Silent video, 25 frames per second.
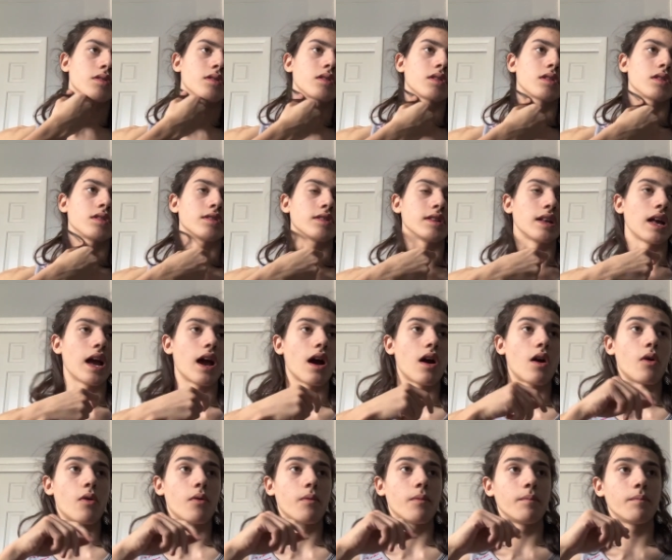Cuz
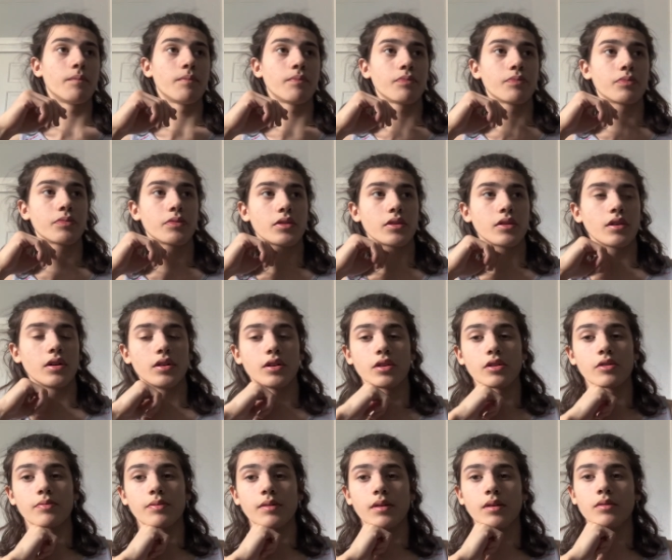now
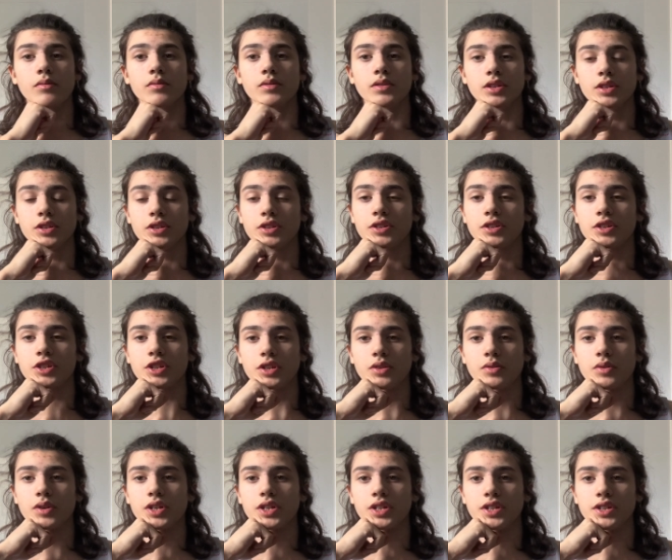another problem with this
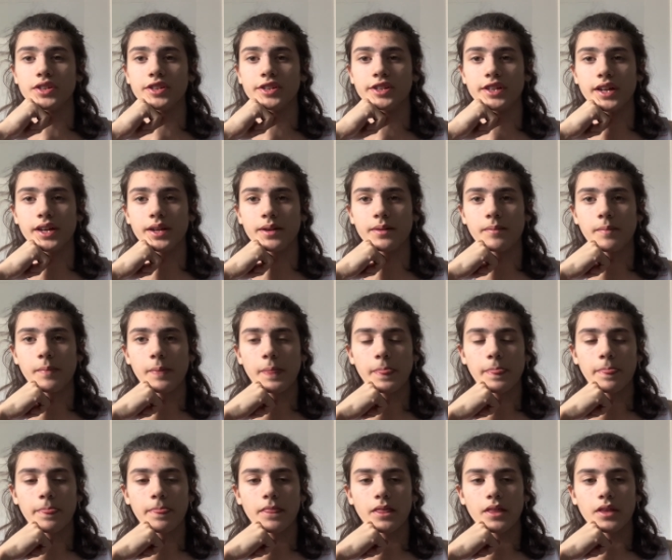generation is that
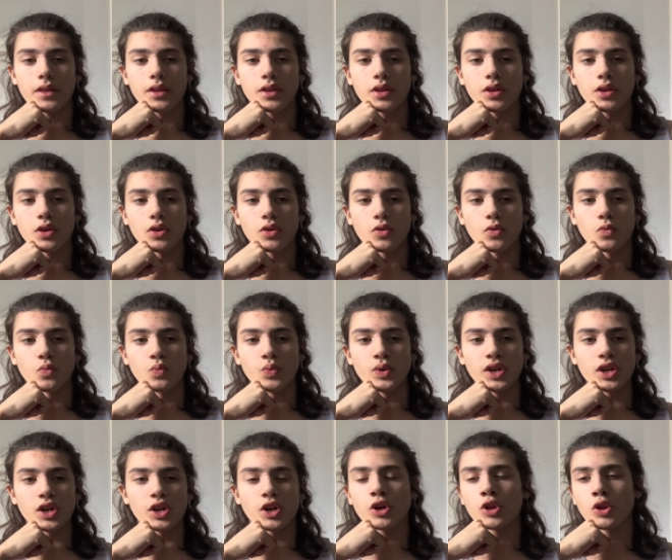
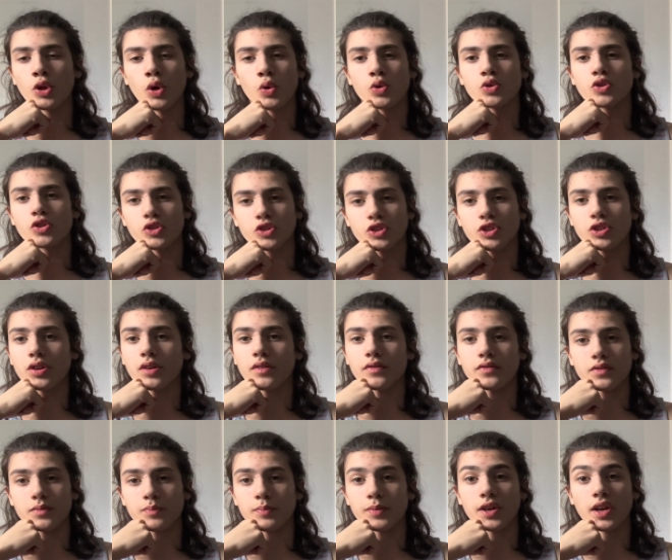we close
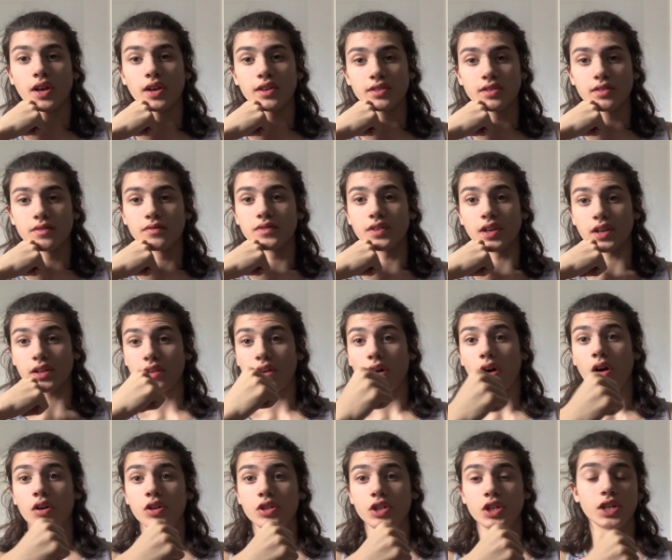ourselves because of
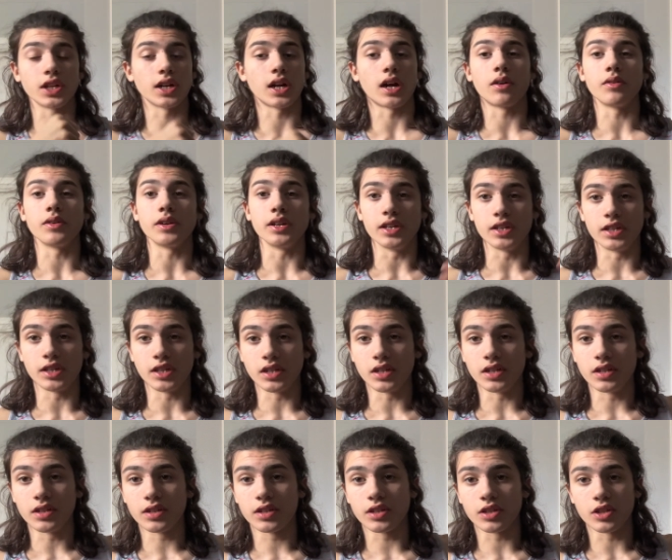technology and how easy it
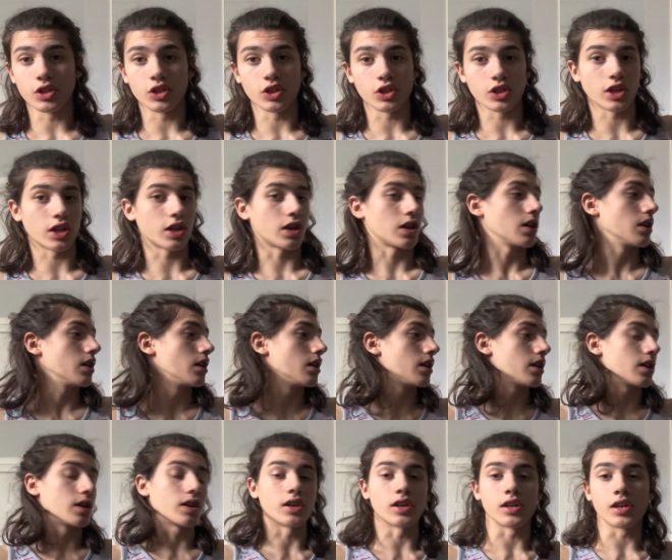is to just like
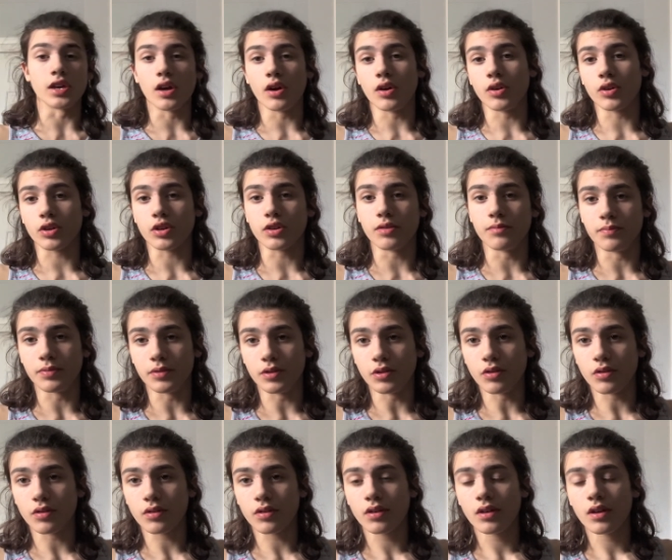get on a
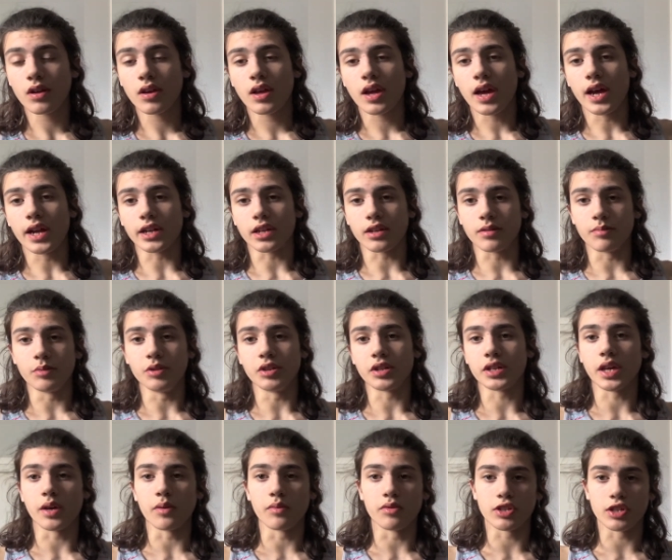computer and
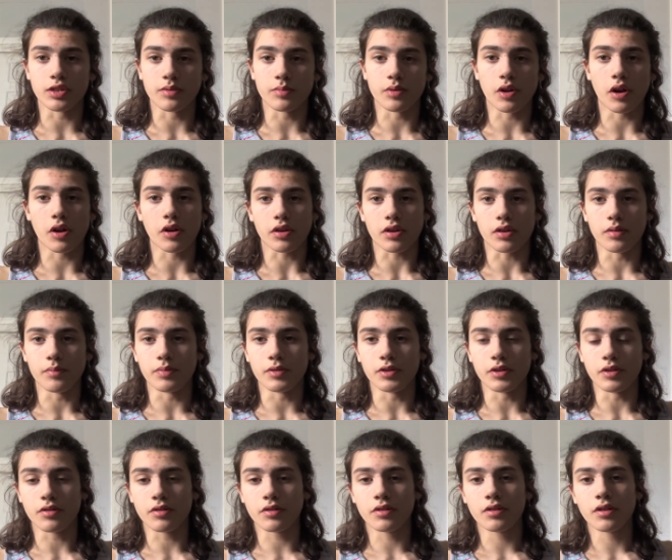communicate with someone on a
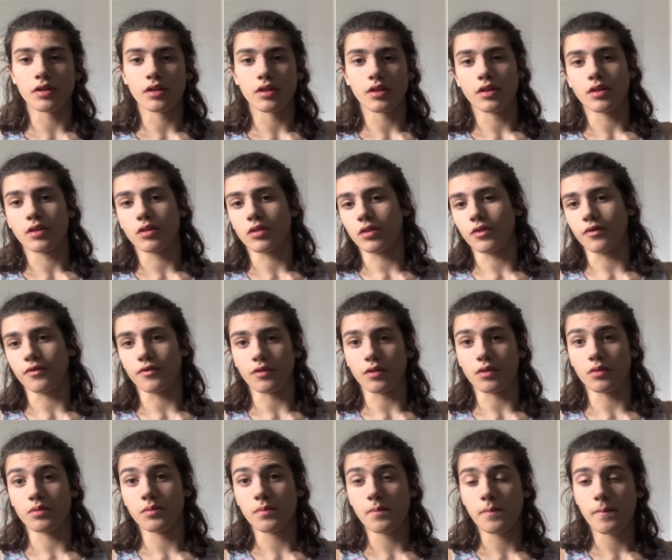computer or a
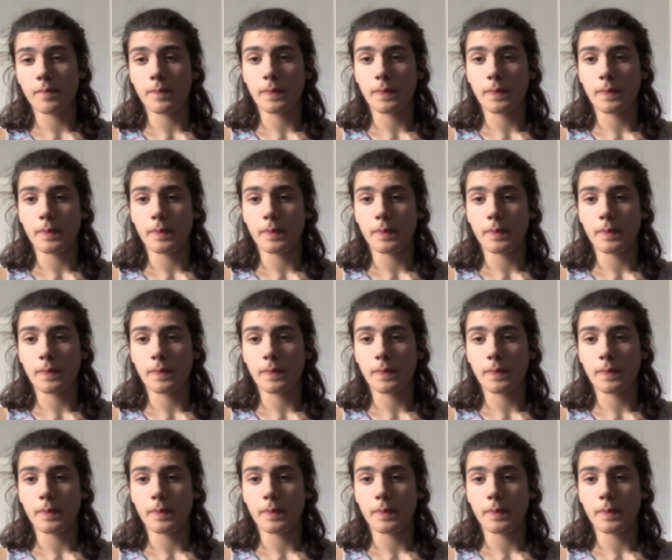phone.